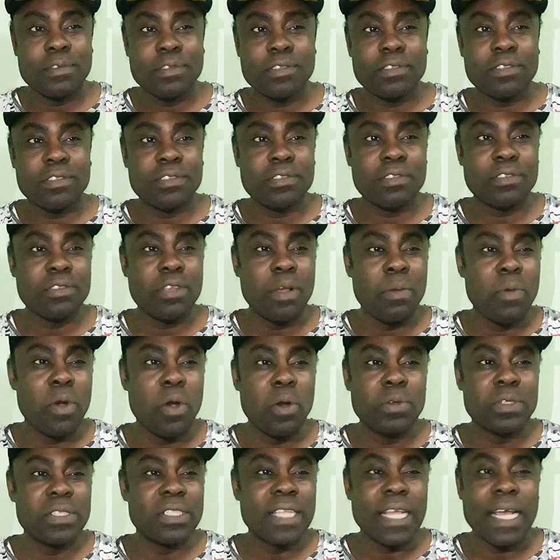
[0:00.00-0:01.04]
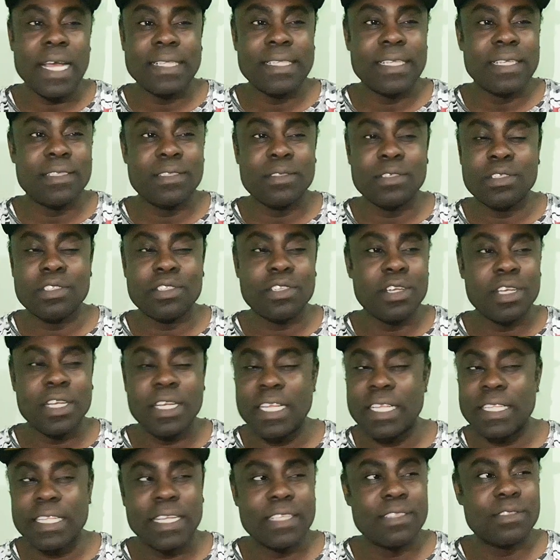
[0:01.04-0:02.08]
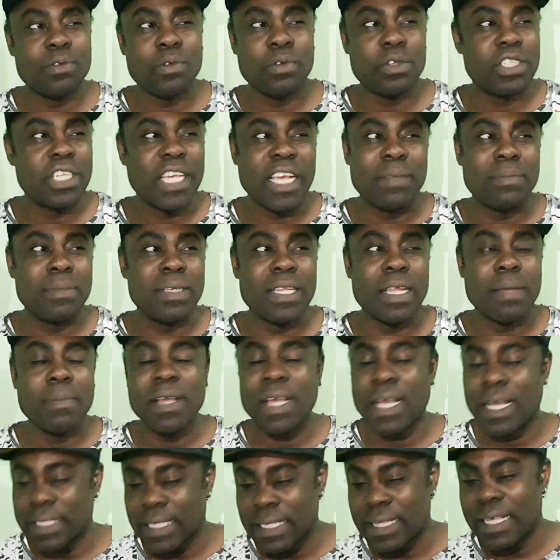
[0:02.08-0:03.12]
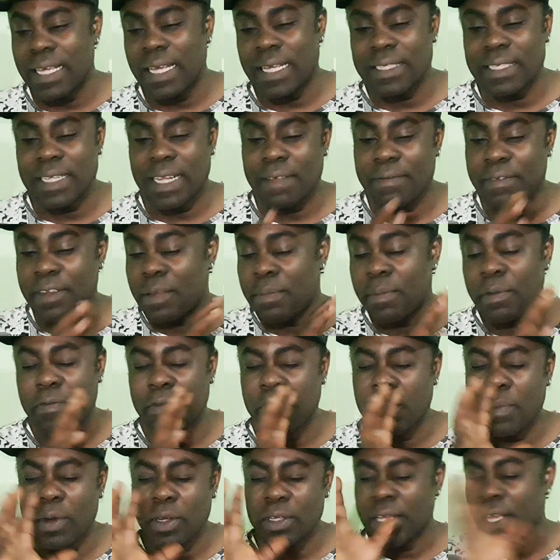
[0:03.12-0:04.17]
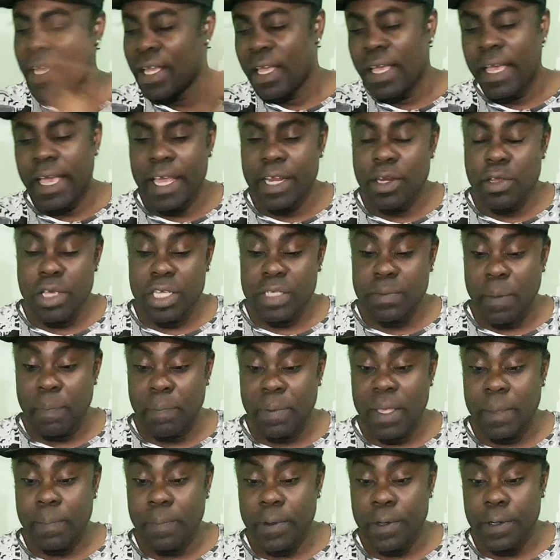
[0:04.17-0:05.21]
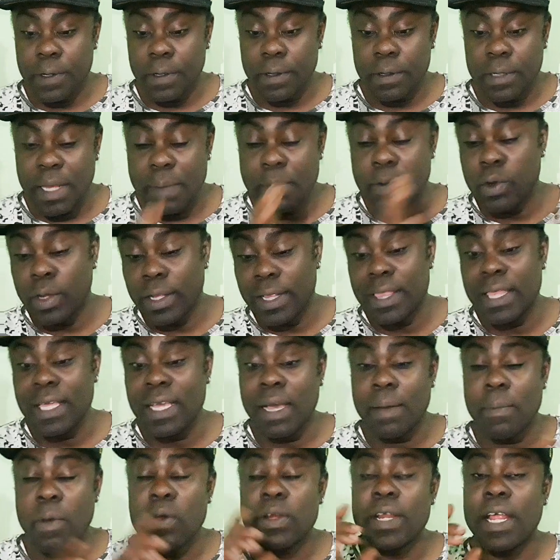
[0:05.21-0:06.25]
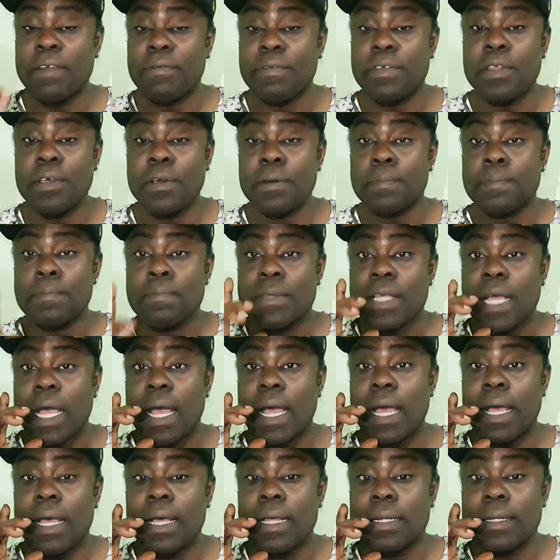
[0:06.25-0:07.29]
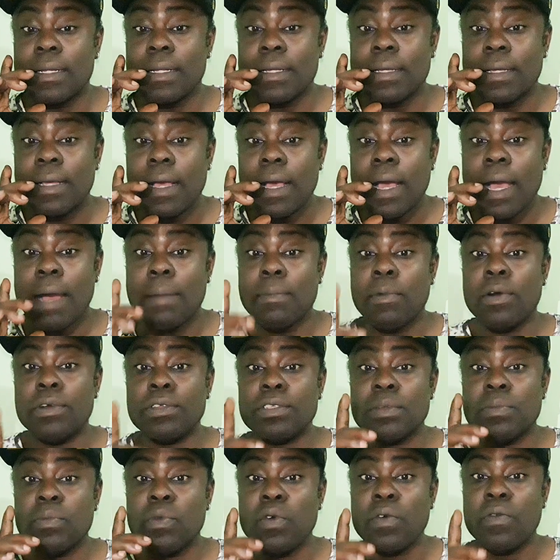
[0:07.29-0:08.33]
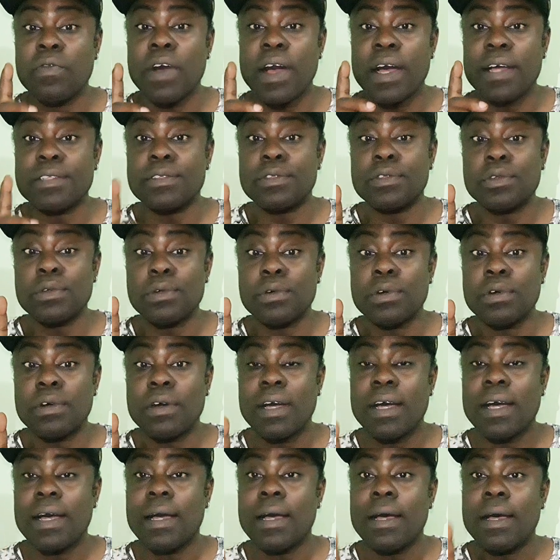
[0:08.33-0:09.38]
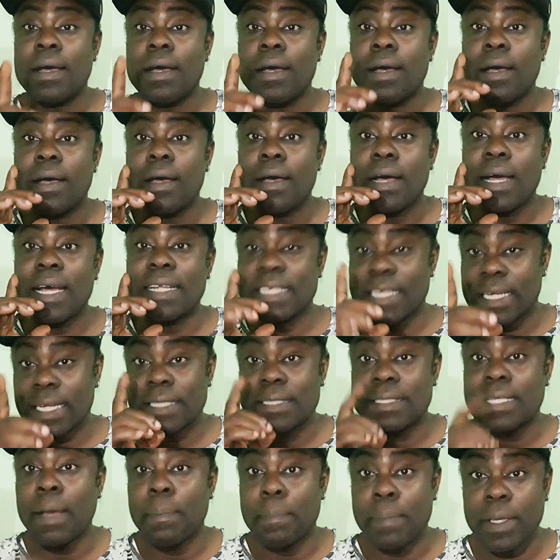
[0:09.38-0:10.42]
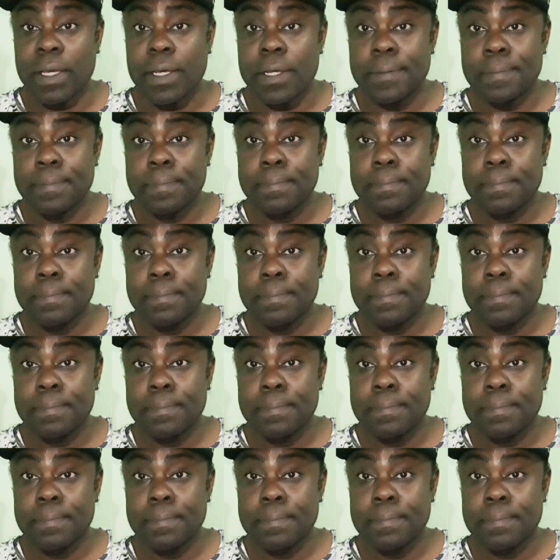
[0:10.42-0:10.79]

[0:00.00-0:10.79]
somehow started to circulate on social media, because I think I seen that video before. But anyways, my people, you know, let me know what you think about that video. And I'm going to move on to another topic.